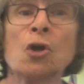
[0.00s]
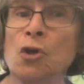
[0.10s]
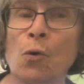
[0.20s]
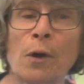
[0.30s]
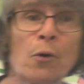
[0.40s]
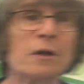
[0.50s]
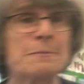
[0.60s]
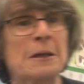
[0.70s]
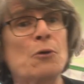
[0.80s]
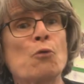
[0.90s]
you are going to
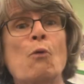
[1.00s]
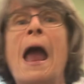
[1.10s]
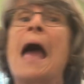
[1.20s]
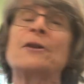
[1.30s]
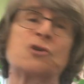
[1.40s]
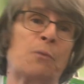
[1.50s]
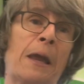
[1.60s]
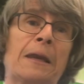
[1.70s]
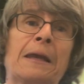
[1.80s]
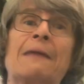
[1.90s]
be
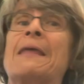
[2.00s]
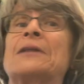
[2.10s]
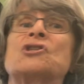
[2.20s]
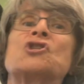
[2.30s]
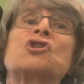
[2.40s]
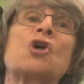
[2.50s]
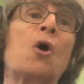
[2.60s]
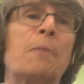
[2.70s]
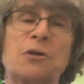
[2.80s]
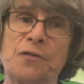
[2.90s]
graduating and that's
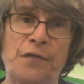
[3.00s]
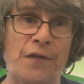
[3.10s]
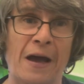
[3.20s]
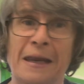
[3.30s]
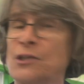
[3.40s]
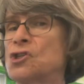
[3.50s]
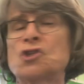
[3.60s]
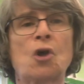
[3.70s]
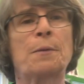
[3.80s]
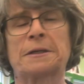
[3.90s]
so much fun and
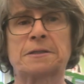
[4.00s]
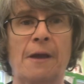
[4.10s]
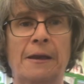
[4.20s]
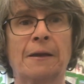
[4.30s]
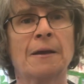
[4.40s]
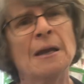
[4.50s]
so exciting.